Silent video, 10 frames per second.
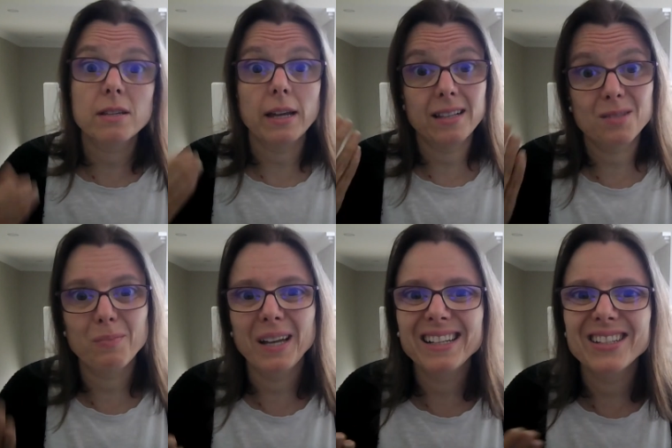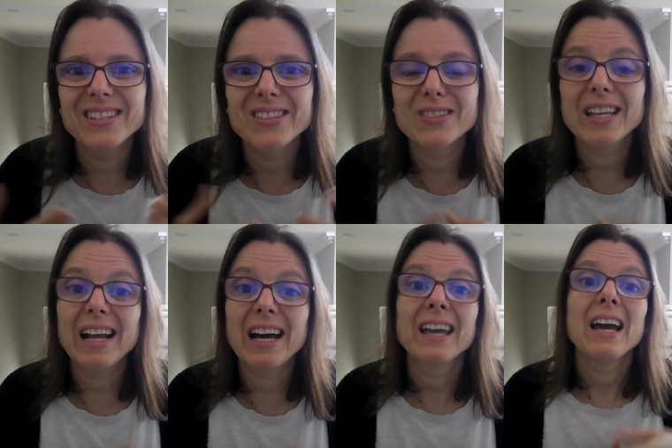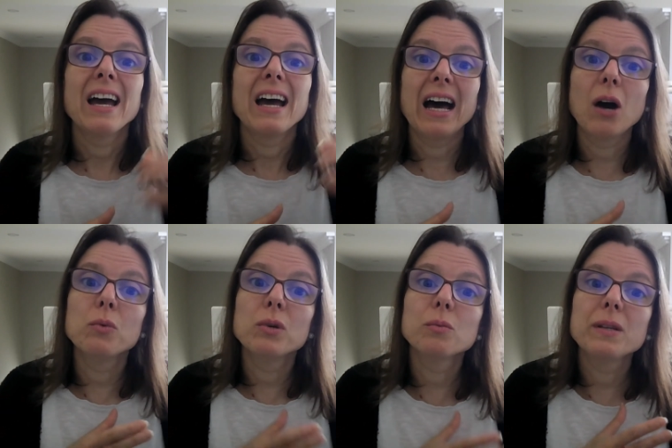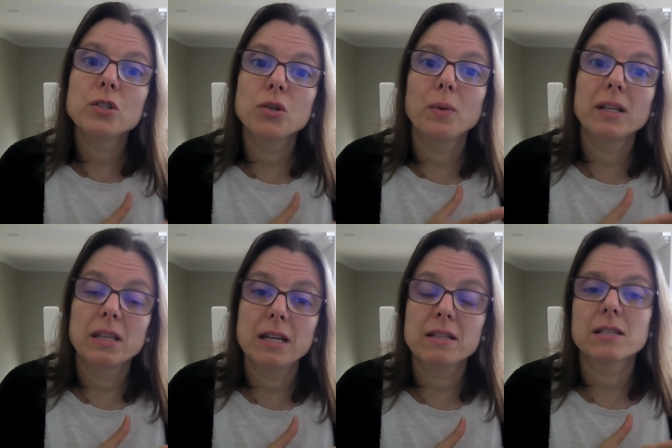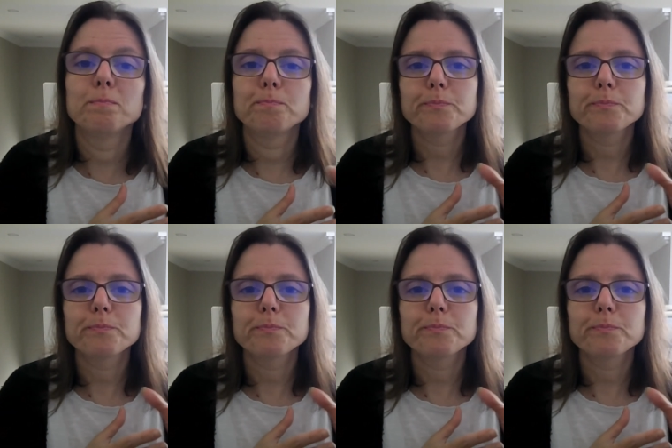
I explain to you that I will be doing this